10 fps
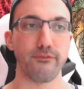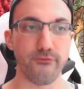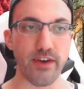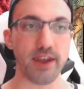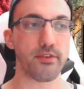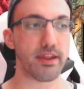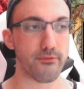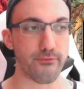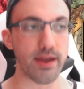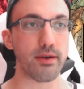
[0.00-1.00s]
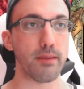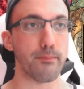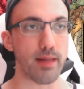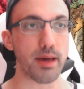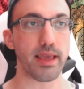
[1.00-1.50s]
very, very
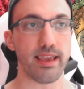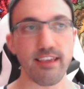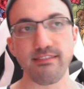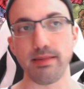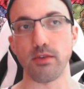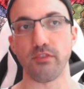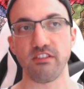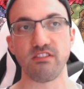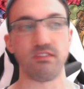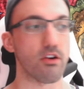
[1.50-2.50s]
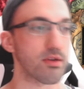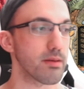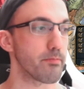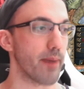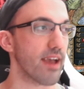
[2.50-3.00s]
bloody easily restore
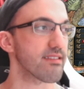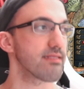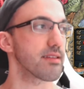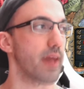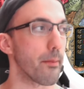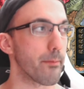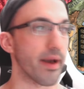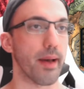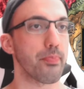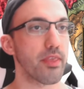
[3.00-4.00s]
the Byzantine Empire.